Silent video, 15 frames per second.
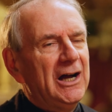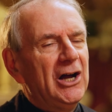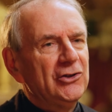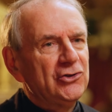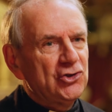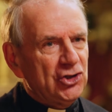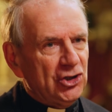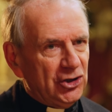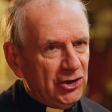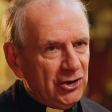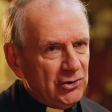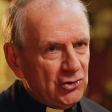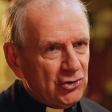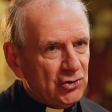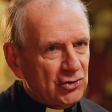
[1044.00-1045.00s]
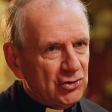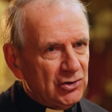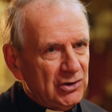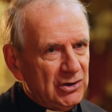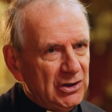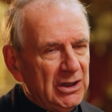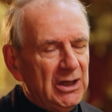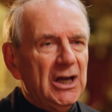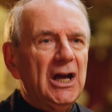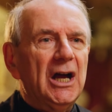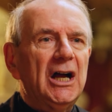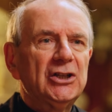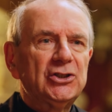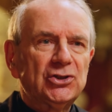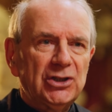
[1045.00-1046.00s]
a church,
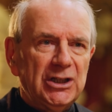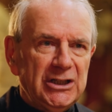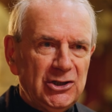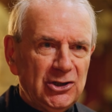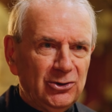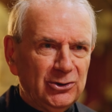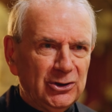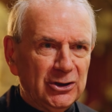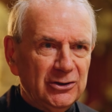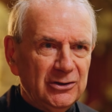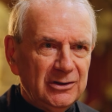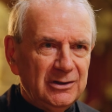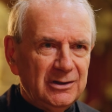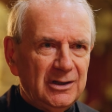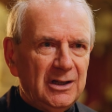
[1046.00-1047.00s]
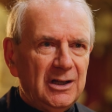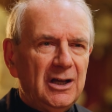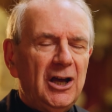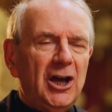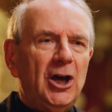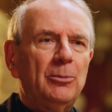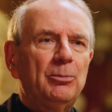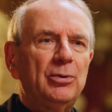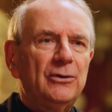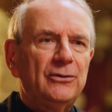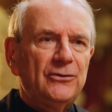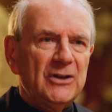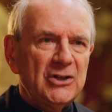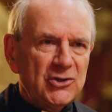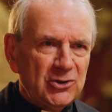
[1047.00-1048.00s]
a trade union, a
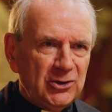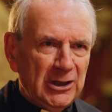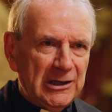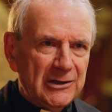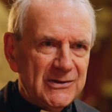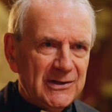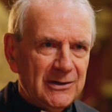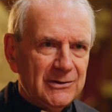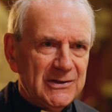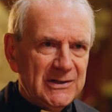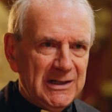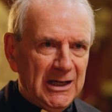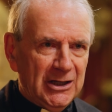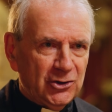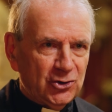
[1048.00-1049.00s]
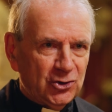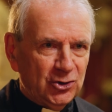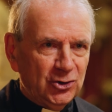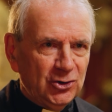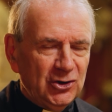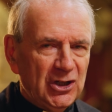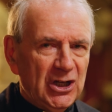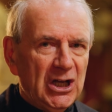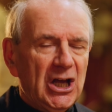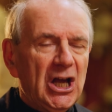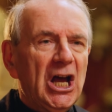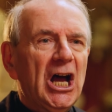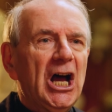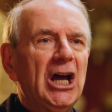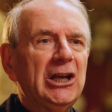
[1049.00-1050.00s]
professional association,
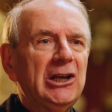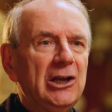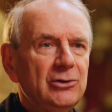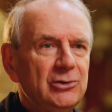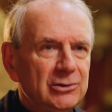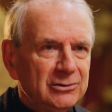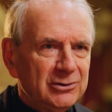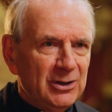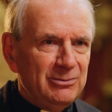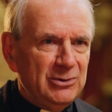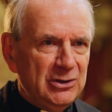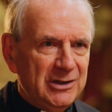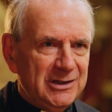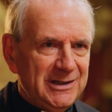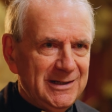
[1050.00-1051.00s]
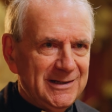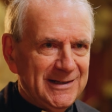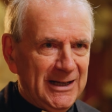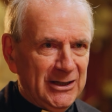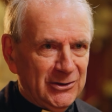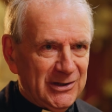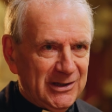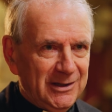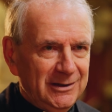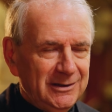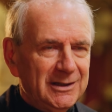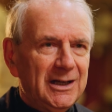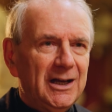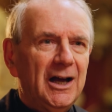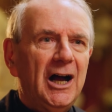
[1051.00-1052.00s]
a local community centre,
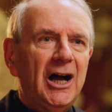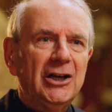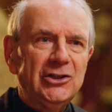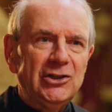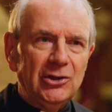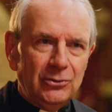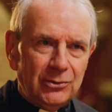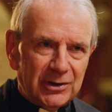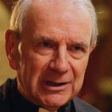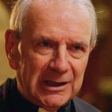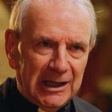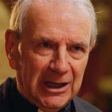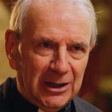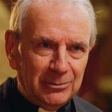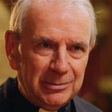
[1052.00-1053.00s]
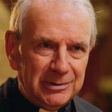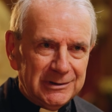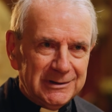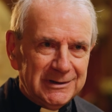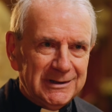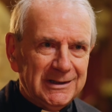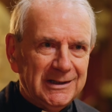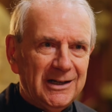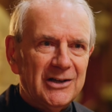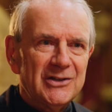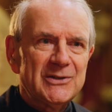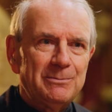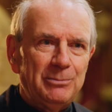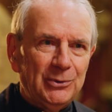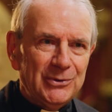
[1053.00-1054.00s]
a youth club, a
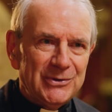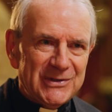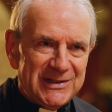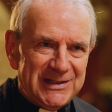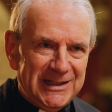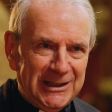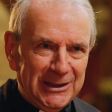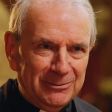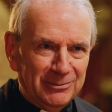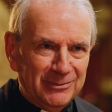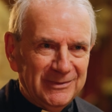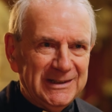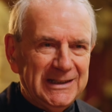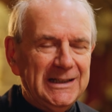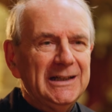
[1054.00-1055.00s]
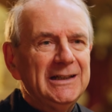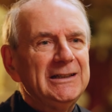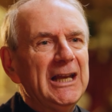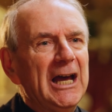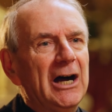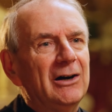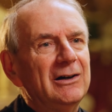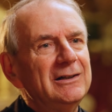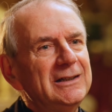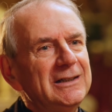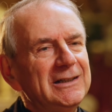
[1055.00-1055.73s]
sports team. Now,